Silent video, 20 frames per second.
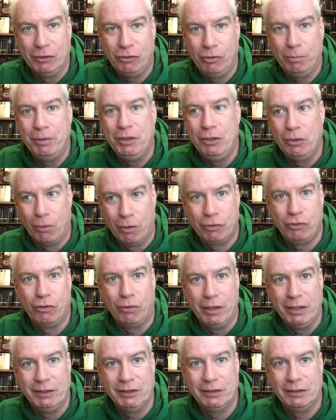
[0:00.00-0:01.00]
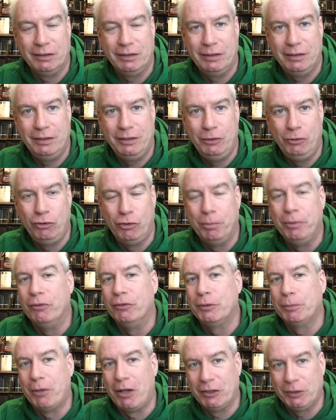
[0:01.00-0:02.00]
It should be your choice. You should be
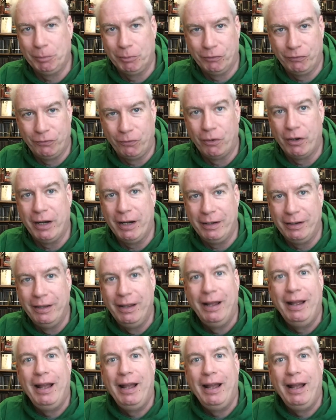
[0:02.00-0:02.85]
responsible for it.